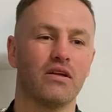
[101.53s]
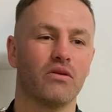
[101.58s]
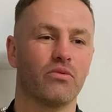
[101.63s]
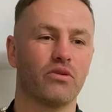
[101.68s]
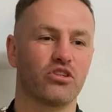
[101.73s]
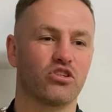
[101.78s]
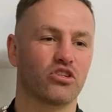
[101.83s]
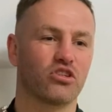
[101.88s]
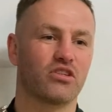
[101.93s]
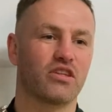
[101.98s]
We're
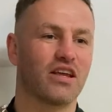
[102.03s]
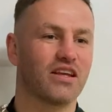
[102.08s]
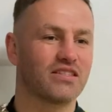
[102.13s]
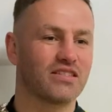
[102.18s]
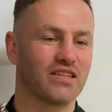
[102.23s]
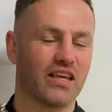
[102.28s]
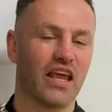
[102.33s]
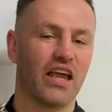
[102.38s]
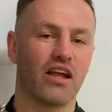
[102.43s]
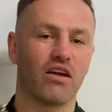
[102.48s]
just there to
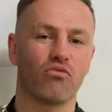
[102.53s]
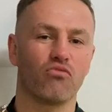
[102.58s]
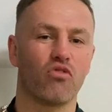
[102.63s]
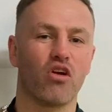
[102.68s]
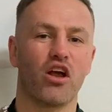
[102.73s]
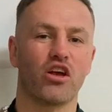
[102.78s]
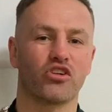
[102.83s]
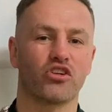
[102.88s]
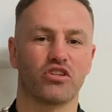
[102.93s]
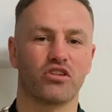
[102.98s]
kick and
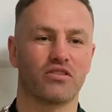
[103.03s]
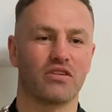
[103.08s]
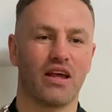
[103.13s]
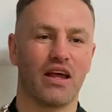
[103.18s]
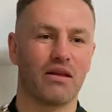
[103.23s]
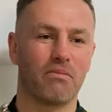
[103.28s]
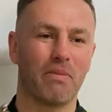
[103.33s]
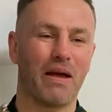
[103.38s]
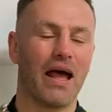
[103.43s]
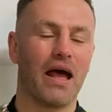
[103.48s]
rush and,
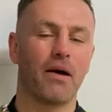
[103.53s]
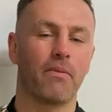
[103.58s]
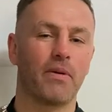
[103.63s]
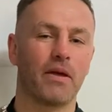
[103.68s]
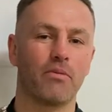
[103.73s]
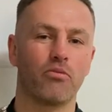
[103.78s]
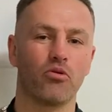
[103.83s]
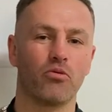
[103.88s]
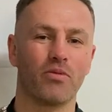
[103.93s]
and batter people.